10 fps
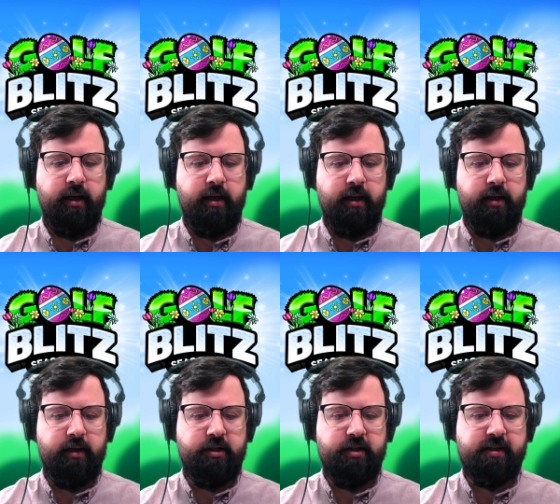
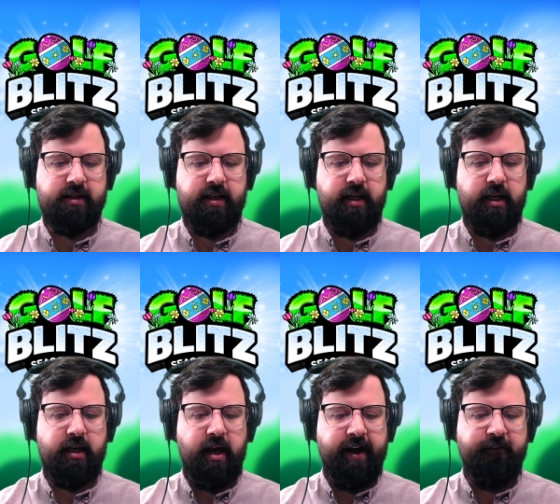Uh, just
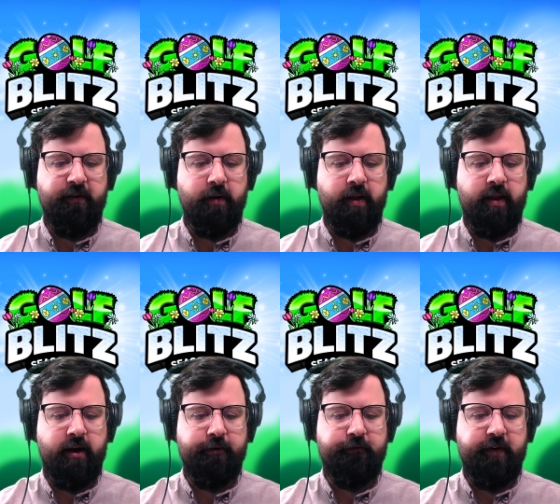kidding. iPhone in
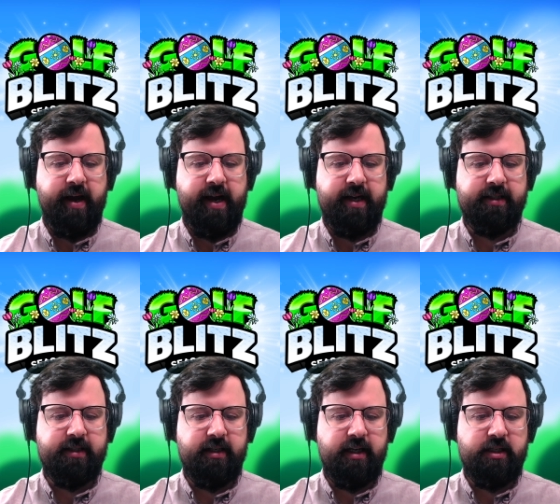there.
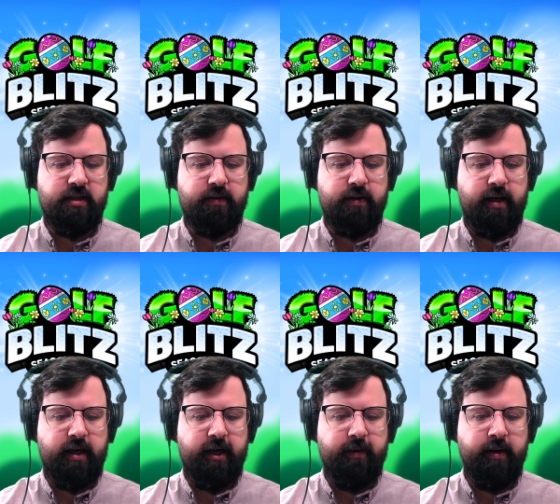Fast. Nice
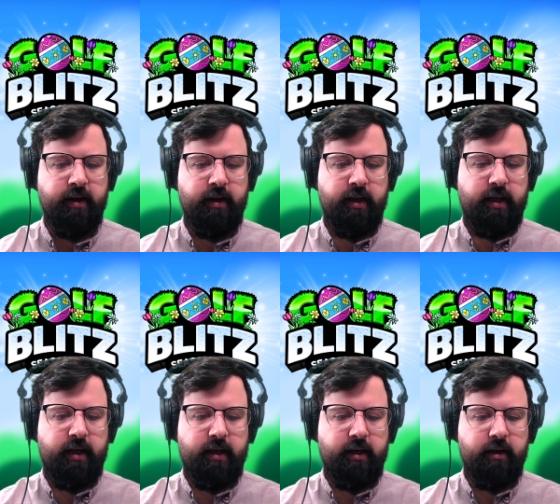job.
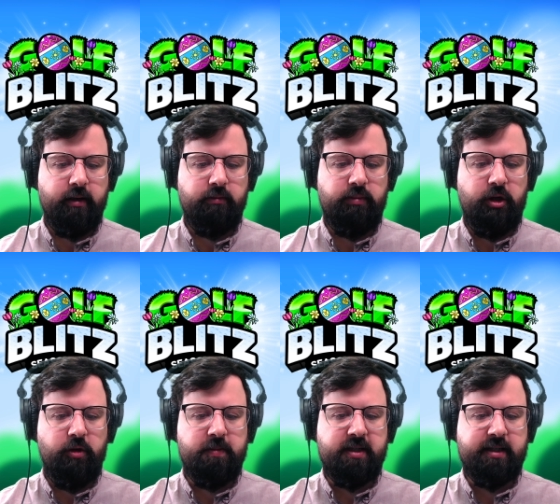Uh,
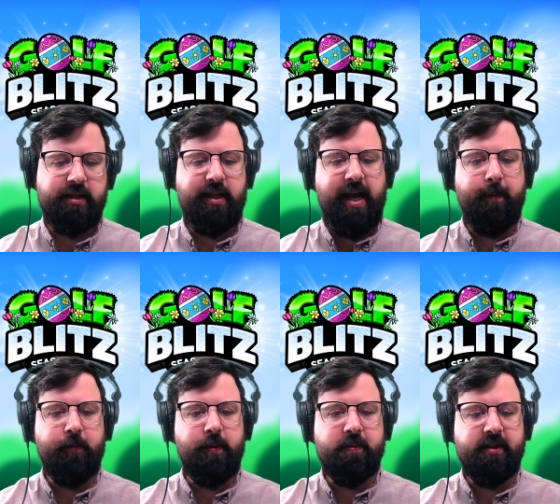Goop Slap
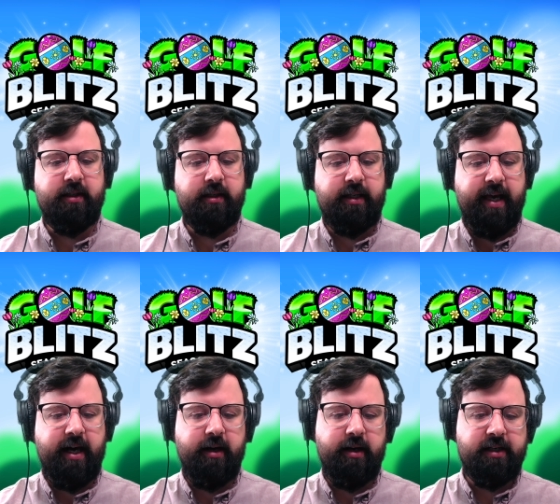representing
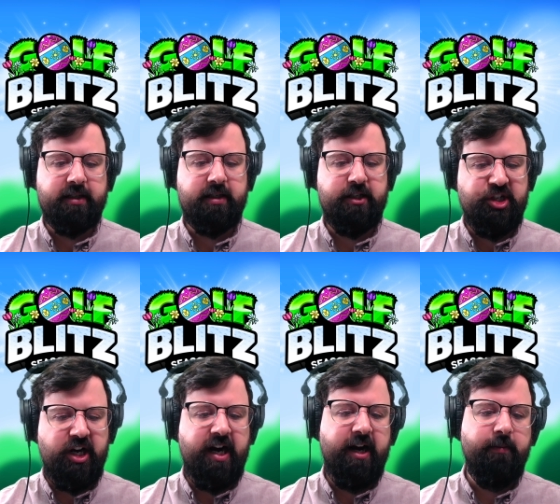Canada. Nice
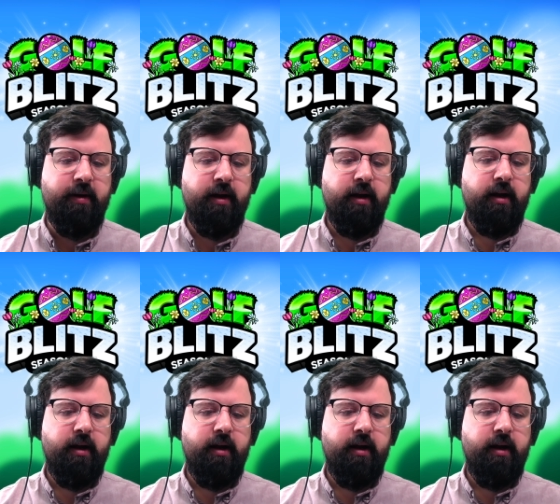job.